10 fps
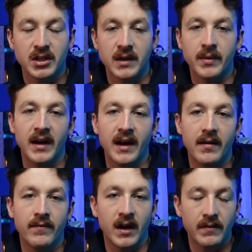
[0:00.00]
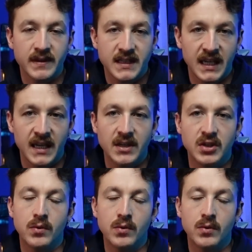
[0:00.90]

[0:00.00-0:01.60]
You're going to be very fatigued.